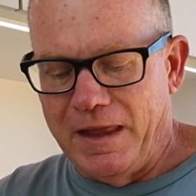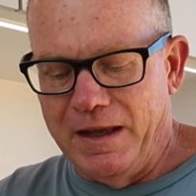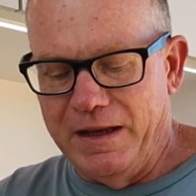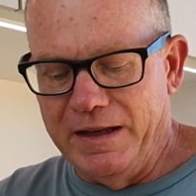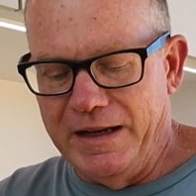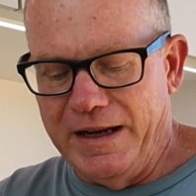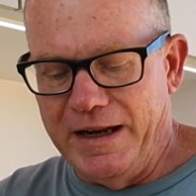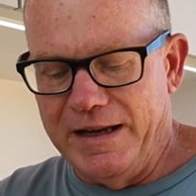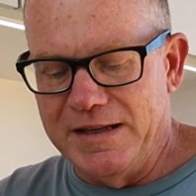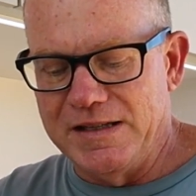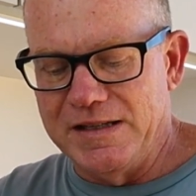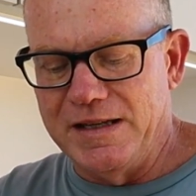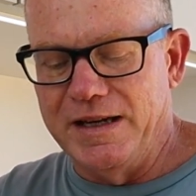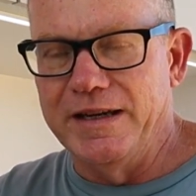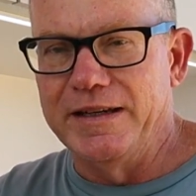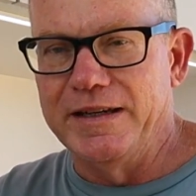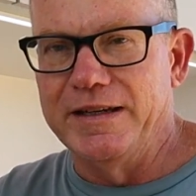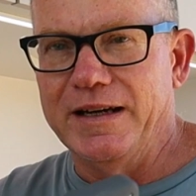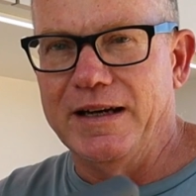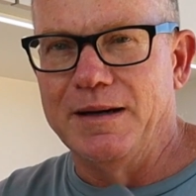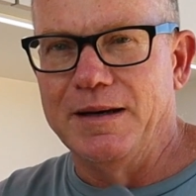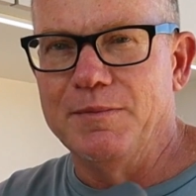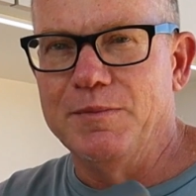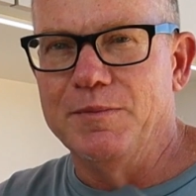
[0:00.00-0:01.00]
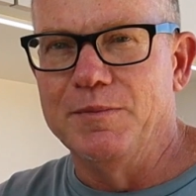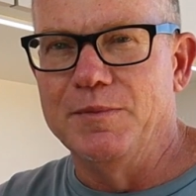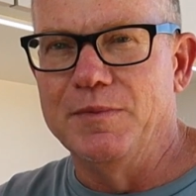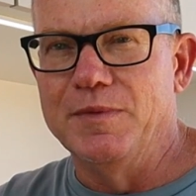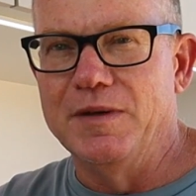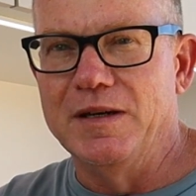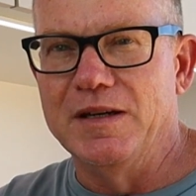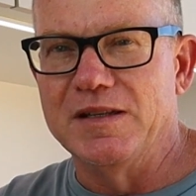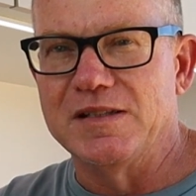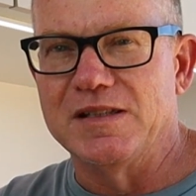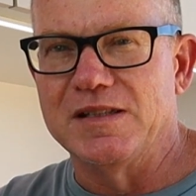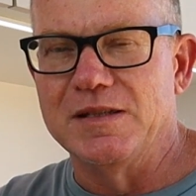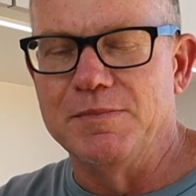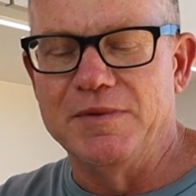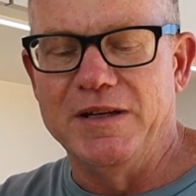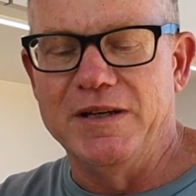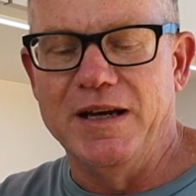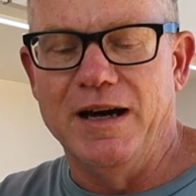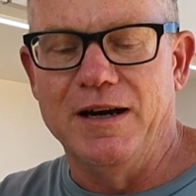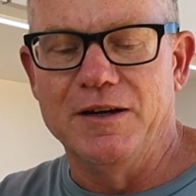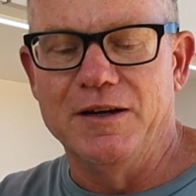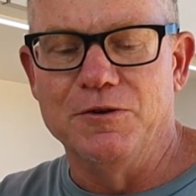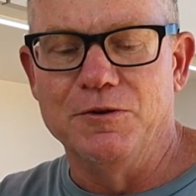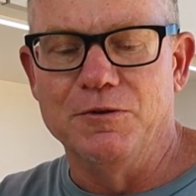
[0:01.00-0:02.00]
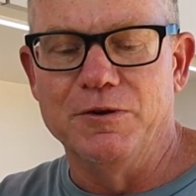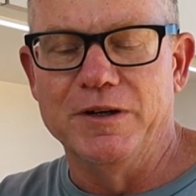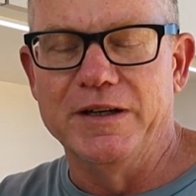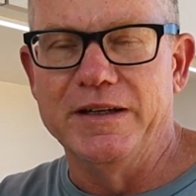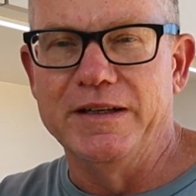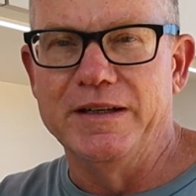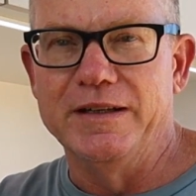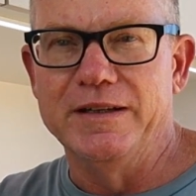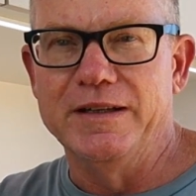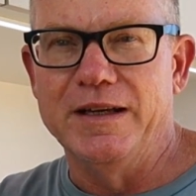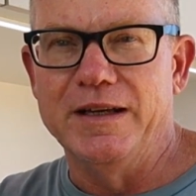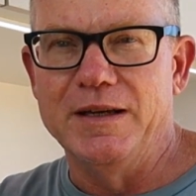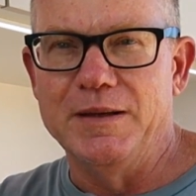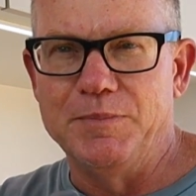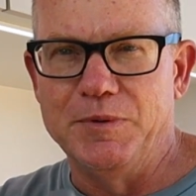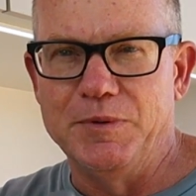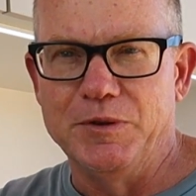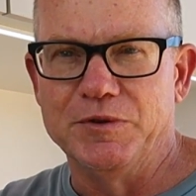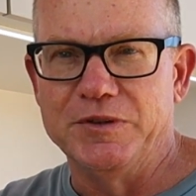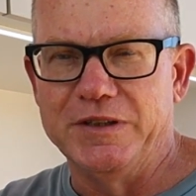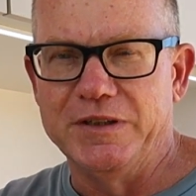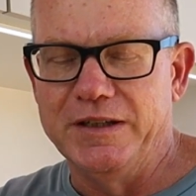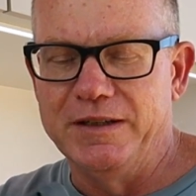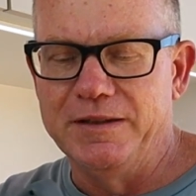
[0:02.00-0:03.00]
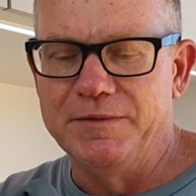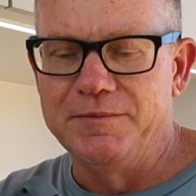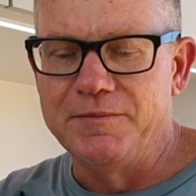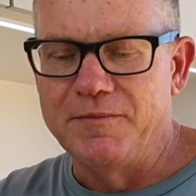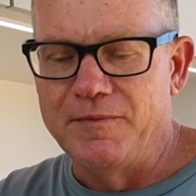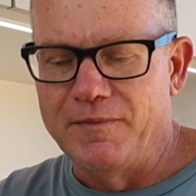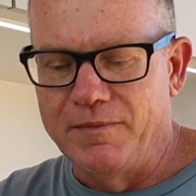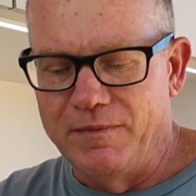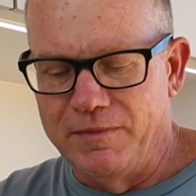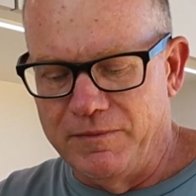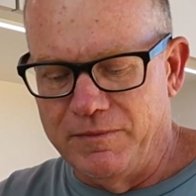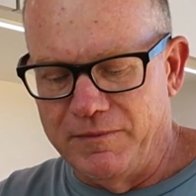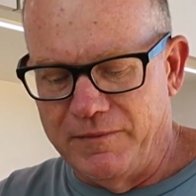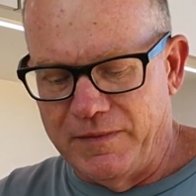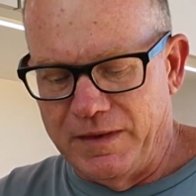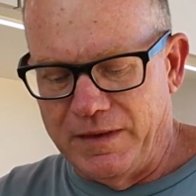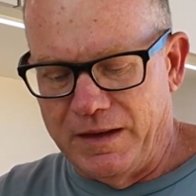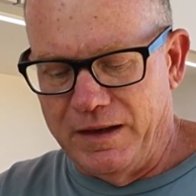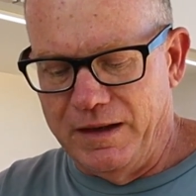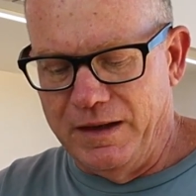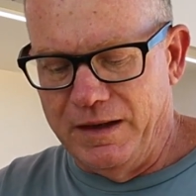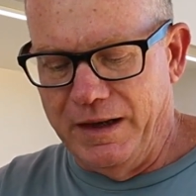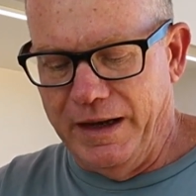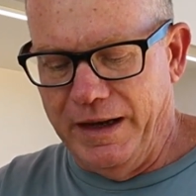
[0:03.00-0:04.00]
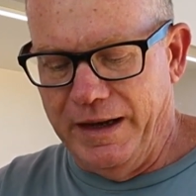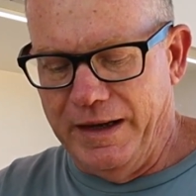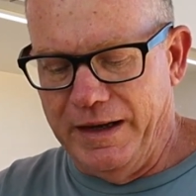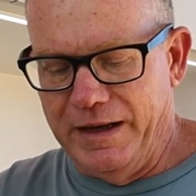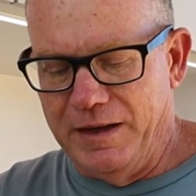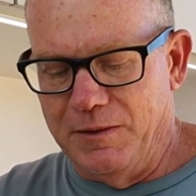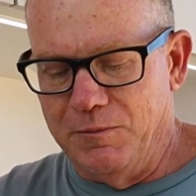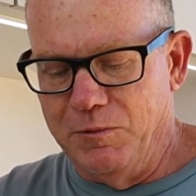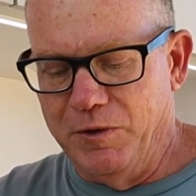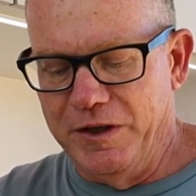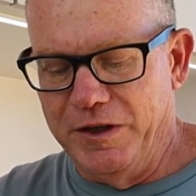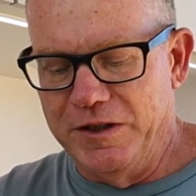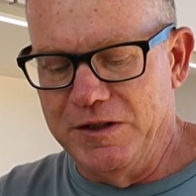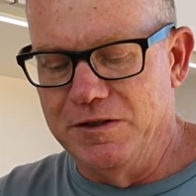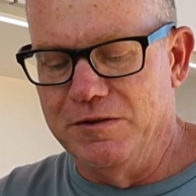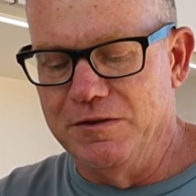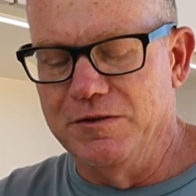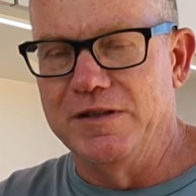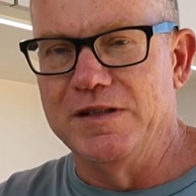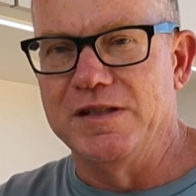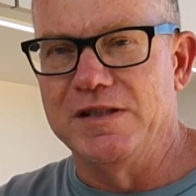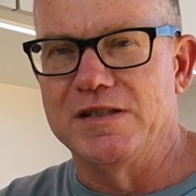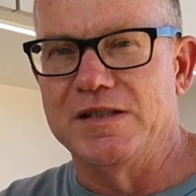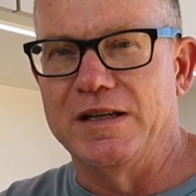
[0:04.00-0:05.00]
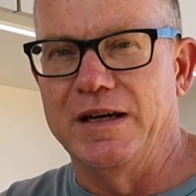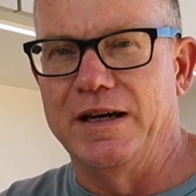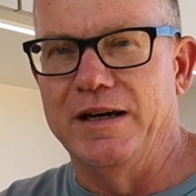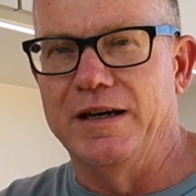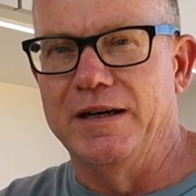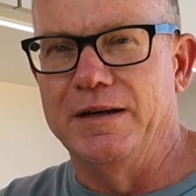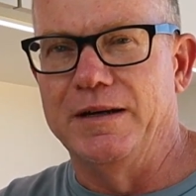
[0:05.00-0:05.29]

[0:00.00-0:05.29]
It has a SIM card already in there, built in. And what you do is